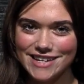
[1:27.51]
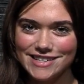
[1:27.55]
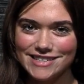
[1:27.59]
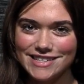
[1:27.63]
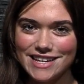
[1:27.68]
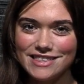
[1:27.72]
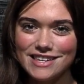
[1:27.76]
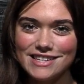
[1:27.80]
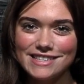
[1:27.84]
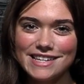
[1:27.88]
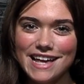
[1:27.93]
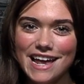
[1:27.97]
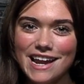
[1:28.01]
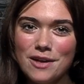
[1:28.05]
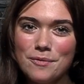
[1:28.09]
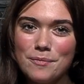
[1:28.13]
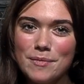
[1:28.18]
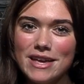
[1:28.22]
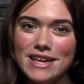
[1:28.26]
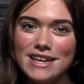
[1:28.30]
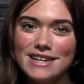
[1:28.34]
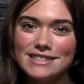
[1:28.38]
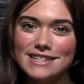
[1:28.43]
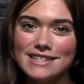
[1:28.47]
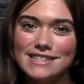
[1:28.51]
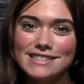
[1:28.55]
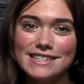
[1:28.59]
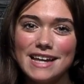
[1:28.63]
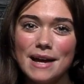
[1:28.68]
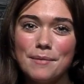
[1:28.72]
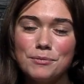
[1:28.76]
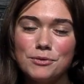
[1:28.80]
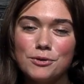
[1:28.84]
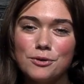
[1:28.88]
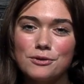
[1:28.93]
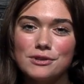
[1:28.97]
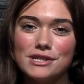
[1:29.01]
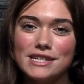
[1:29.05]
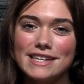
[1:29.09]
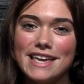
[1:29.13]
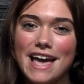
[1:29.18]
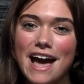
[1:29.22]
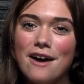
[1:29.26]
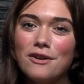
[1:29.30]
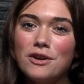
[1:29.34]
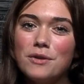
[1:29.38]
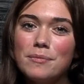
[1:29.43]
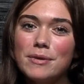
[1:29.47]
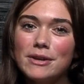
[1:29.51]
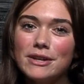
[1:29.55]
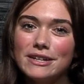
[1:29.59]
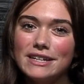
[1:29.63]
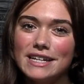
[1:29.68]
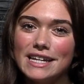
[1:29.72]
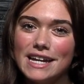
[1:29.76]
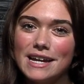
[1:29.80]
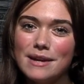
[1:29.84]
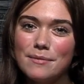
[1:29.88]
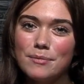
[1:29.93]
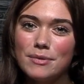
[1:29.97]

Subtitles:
said the settlement is a step towards accountability,